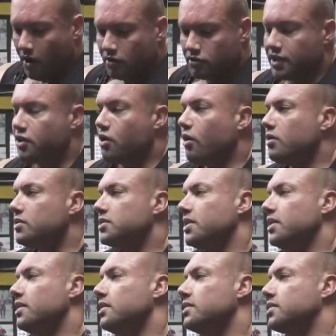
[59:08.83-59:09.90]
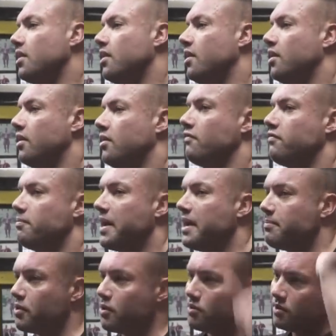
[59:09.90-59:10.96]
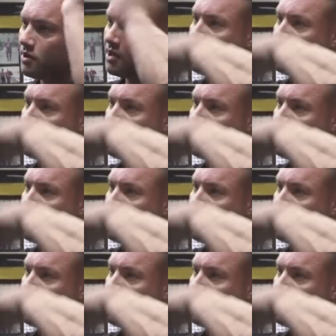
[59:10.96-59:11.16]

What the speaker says: Did courses, learned from people.